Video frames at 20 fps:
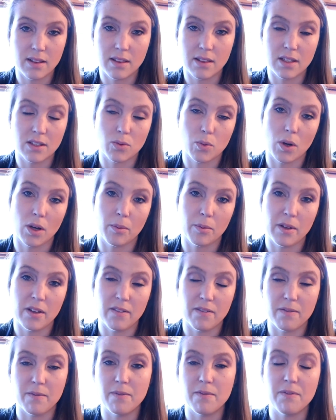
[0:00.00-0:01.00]

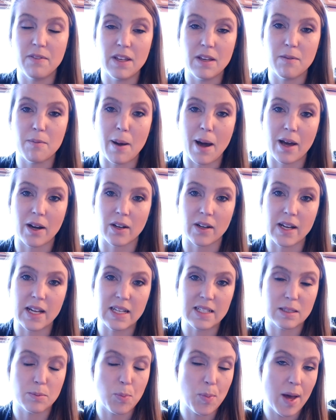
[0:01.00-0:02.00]
12V battery
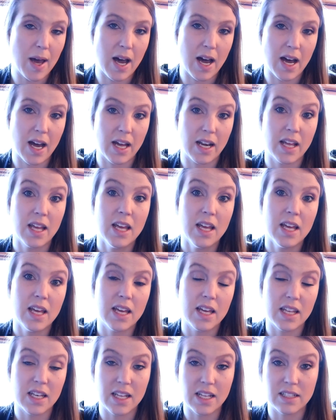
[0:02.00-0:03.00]
is bad,
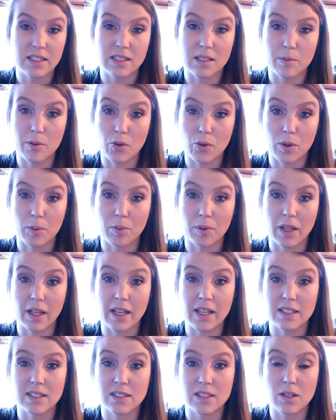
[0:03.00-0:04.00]
it needs to be
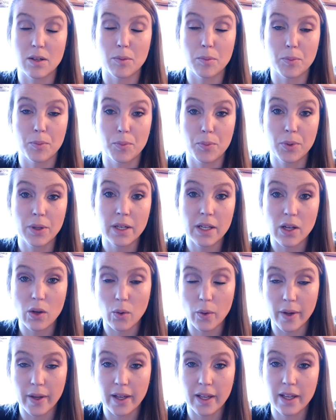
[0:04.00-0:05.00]
replaced pretty
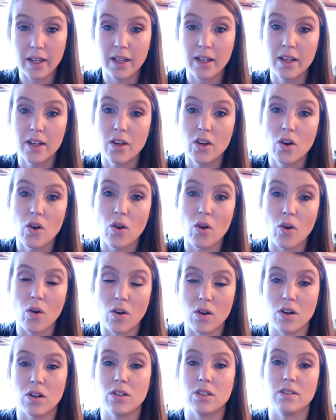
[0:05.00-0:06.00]
quick
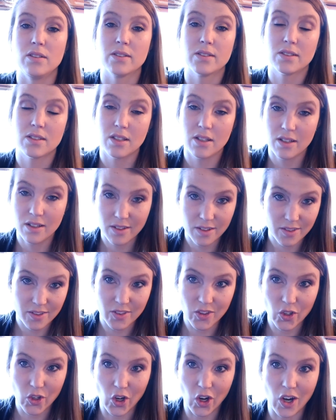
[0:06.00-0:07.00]
or else
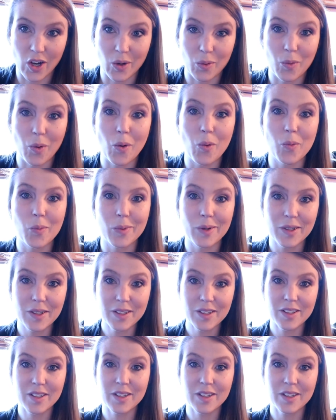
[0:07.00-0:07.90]
the car won't work.